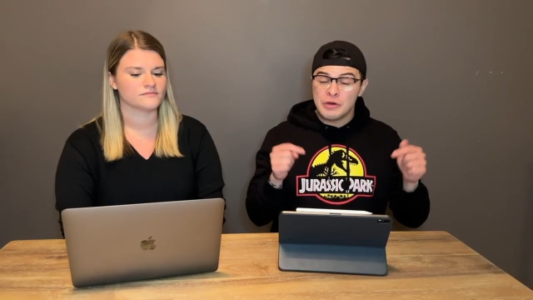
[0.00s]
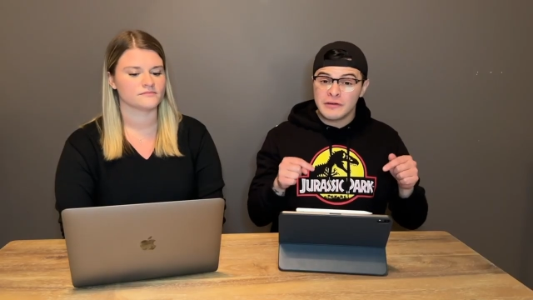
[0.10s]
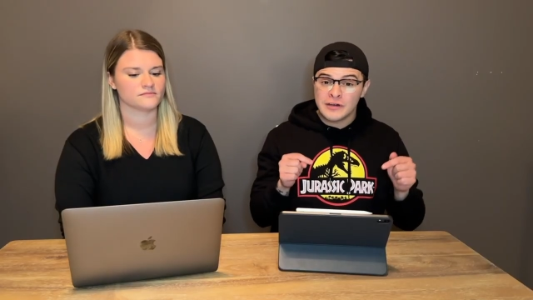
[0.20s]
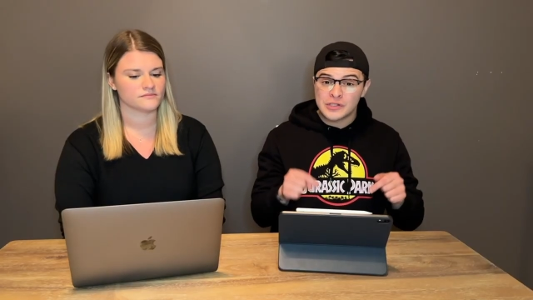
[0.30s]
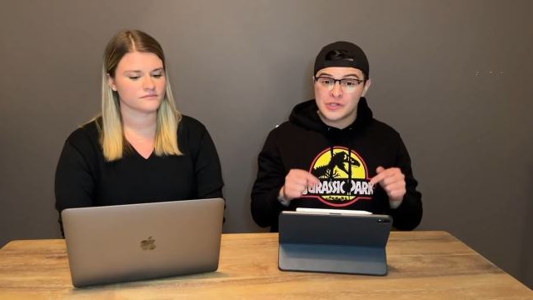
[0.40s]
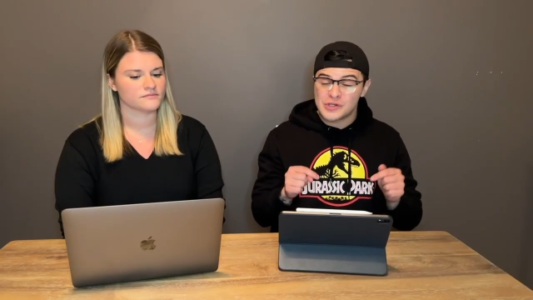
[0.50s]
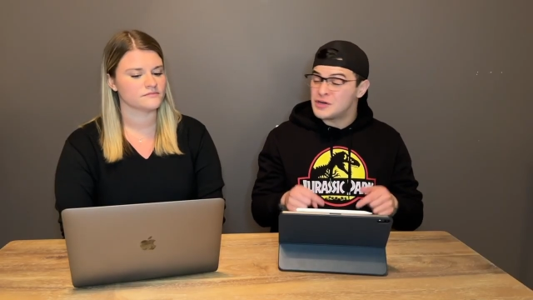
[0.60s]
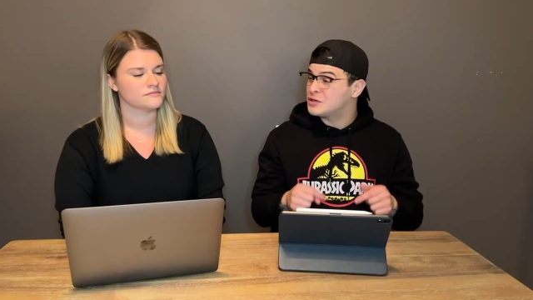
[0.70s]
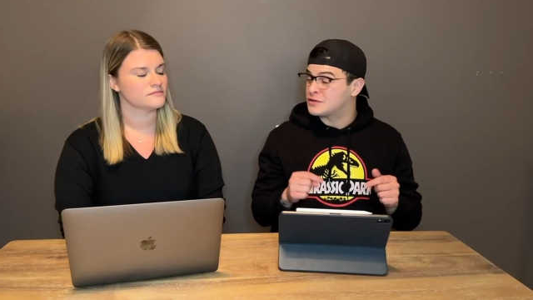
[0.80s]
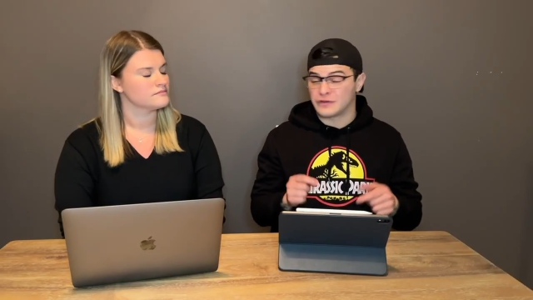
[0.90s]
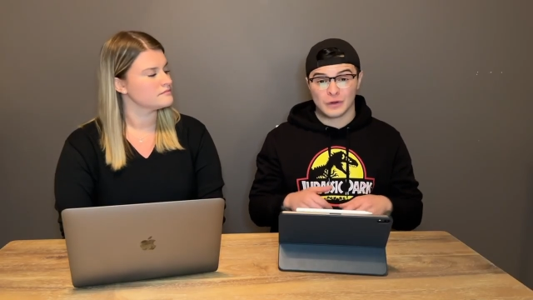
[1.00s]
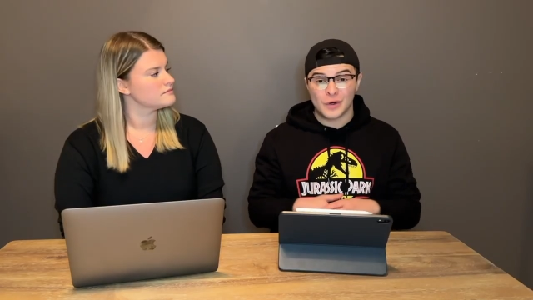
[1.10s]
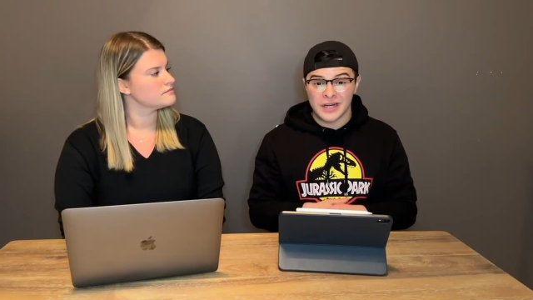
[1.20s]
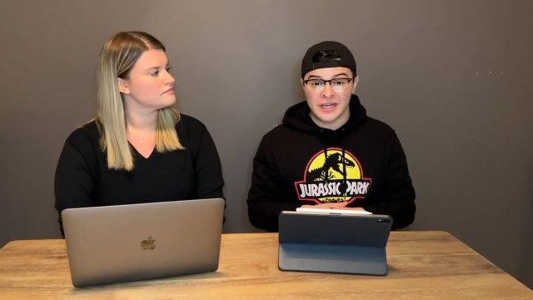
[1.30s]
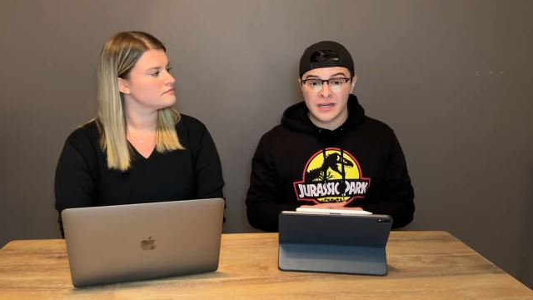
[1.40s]
Speaker 1: Universal Studios
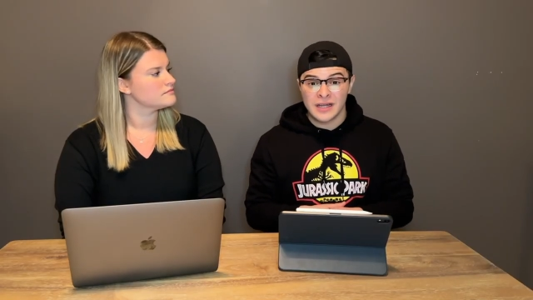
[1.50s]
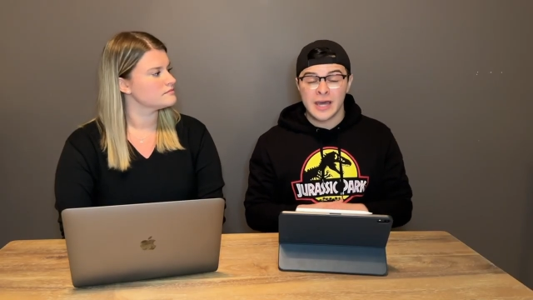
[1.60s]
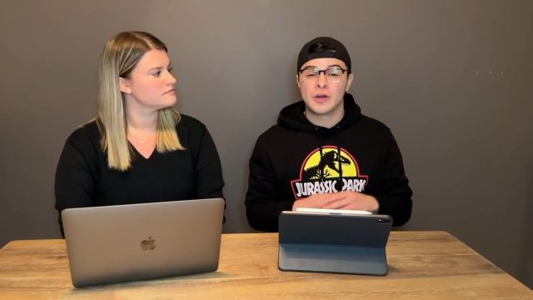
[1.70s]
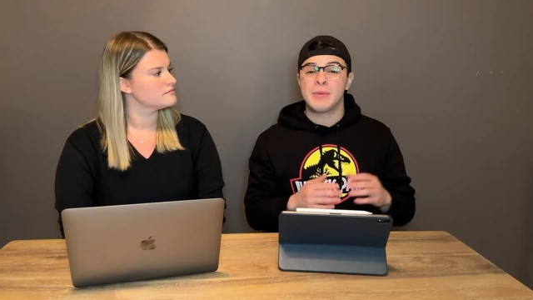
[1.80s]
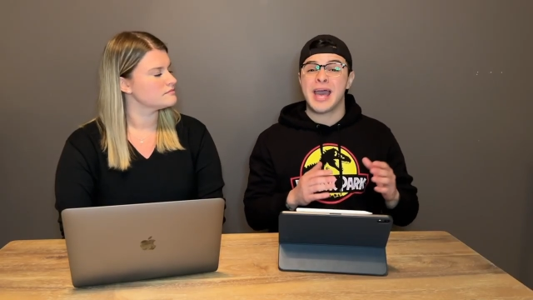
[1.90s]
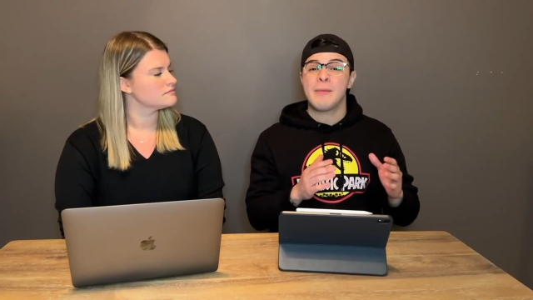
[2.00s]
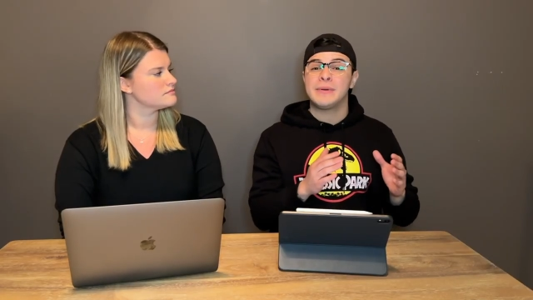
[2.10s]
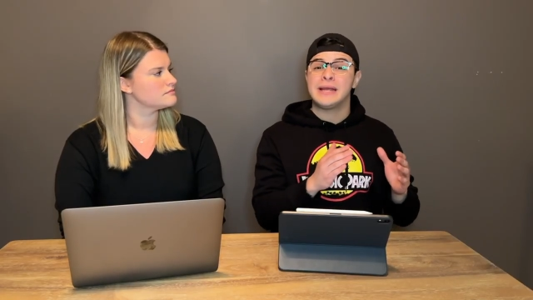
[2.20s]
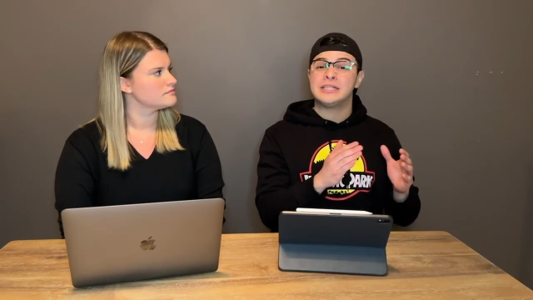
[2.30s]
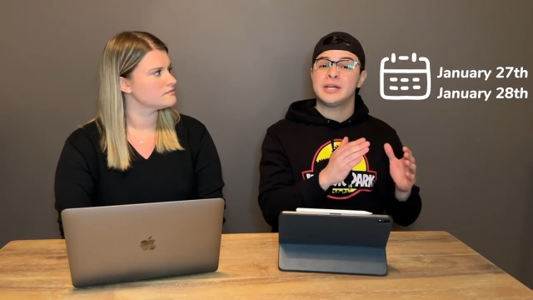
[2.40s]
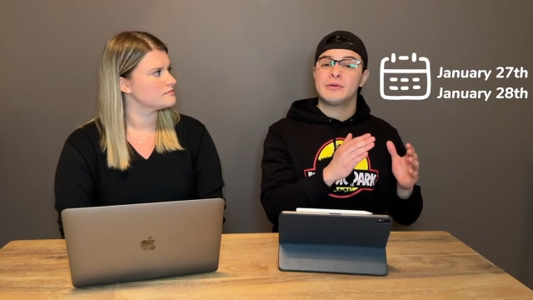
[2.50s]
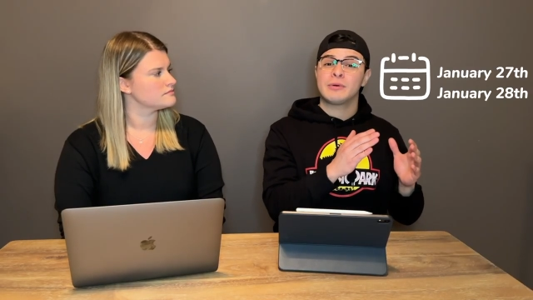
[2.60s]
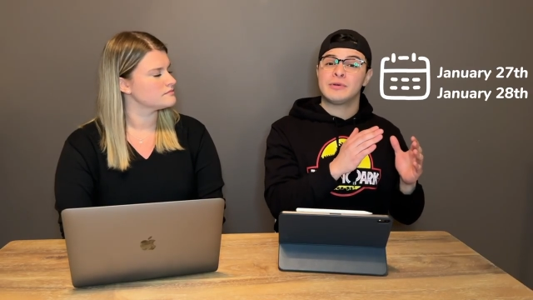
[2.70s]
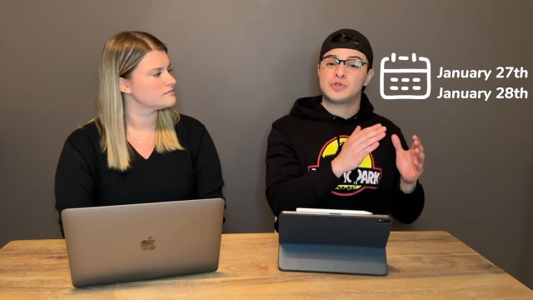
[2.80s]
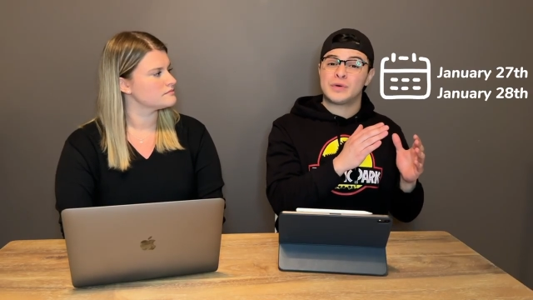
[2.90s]
Florida. It'll be happening
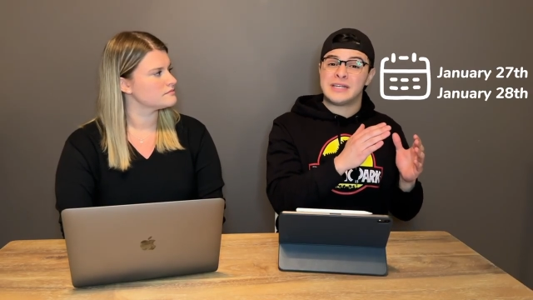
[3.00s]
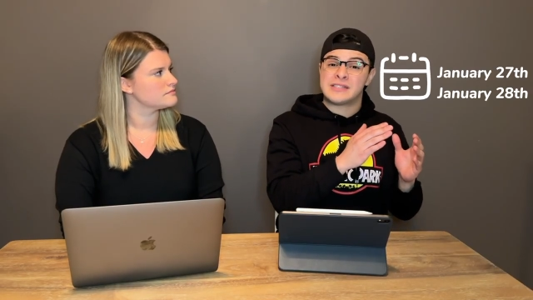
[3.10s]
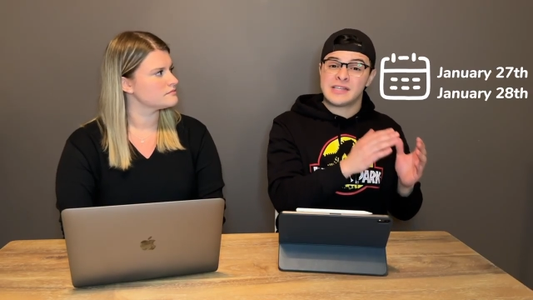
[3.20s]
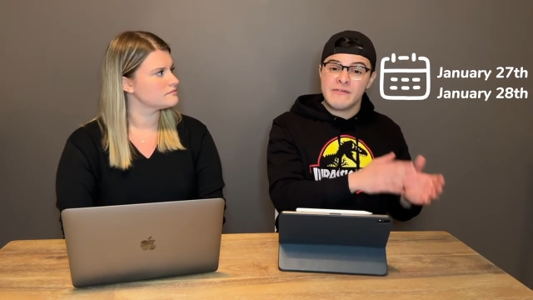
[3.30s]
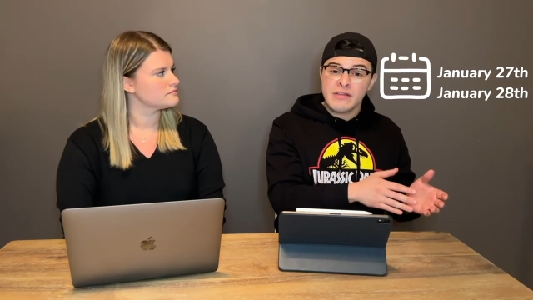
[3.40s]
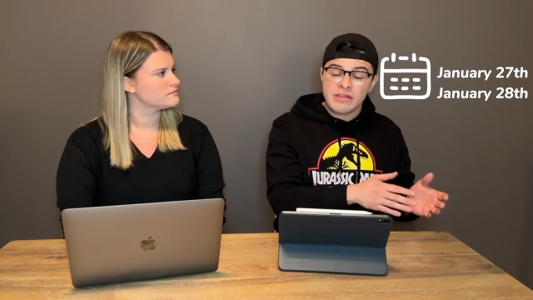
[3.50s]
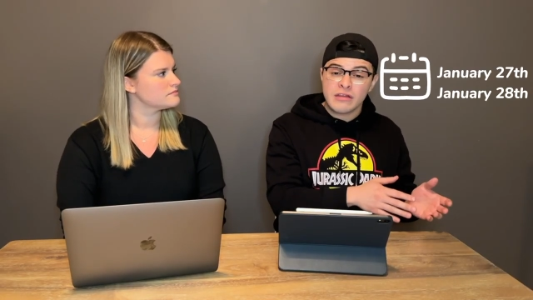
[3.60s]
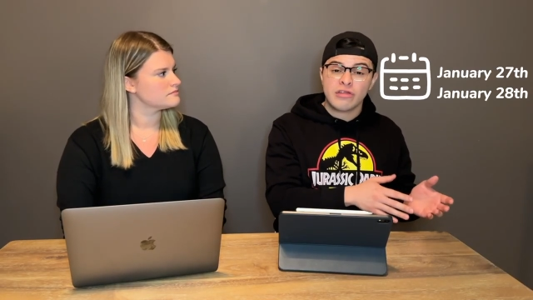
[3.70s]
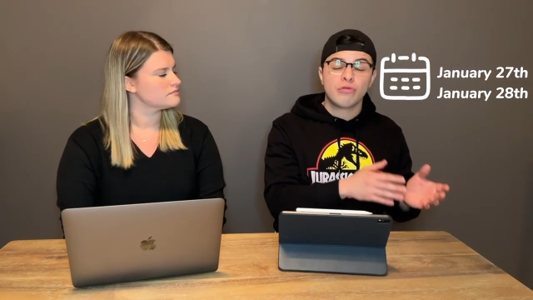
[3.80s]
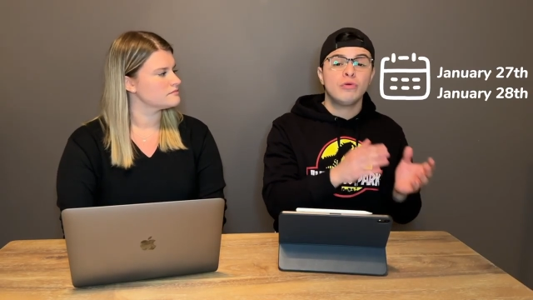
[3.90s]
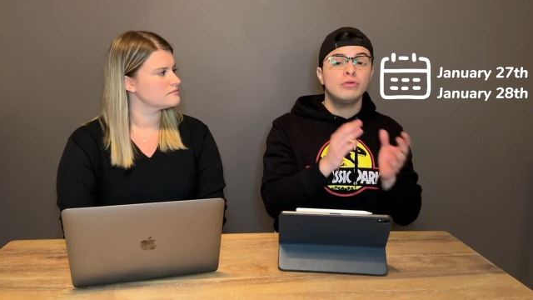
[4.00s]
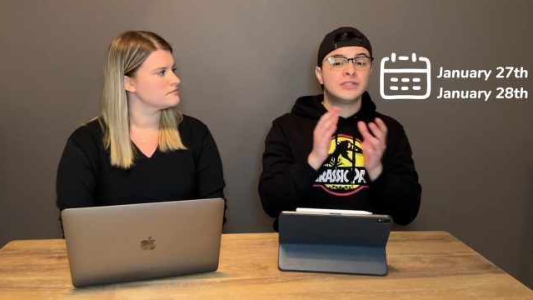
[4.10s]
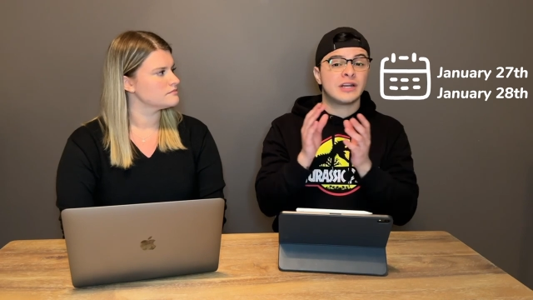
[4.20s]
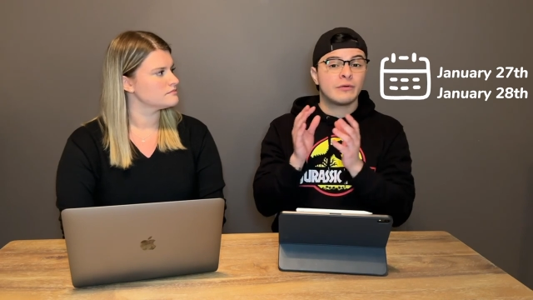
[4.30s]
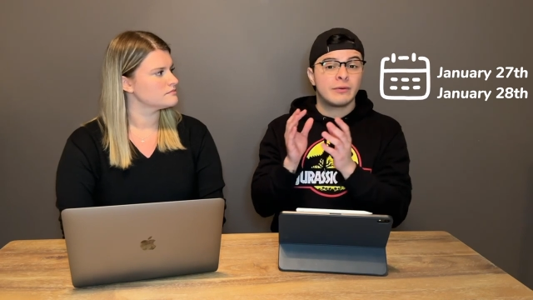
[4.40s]
January 27th through
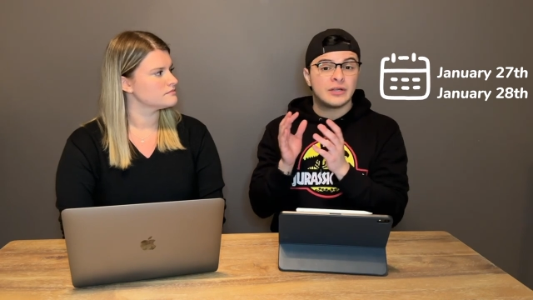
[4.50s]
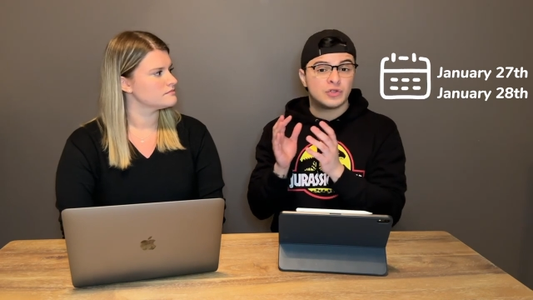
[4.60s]
January